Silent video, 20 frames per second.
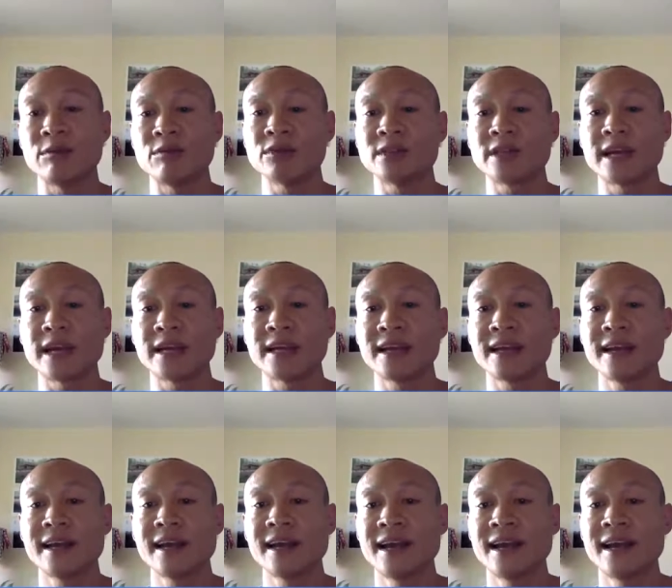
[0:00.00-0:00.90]
and it was like
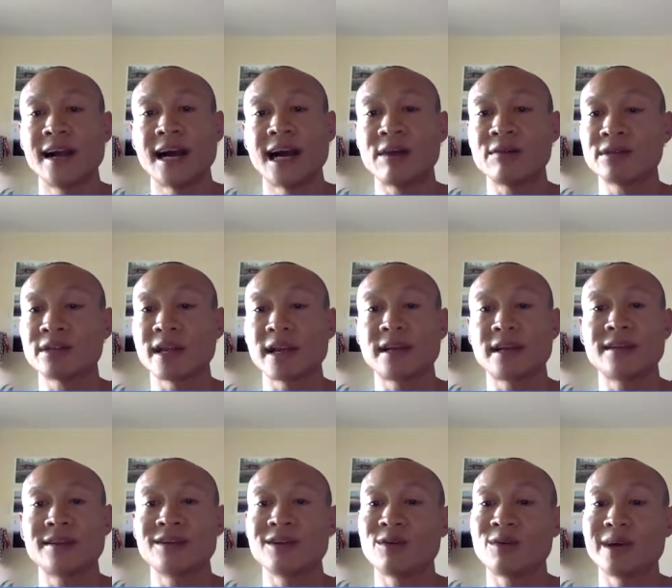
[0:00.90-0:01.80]
I was like,
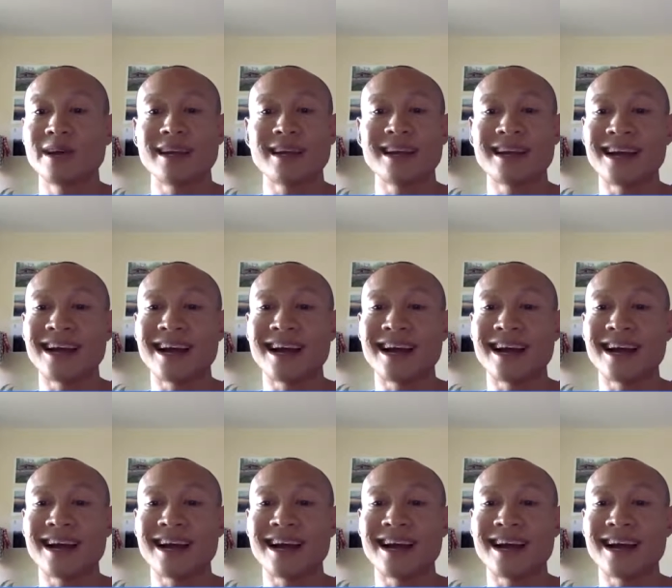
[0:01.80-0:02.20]
you know what?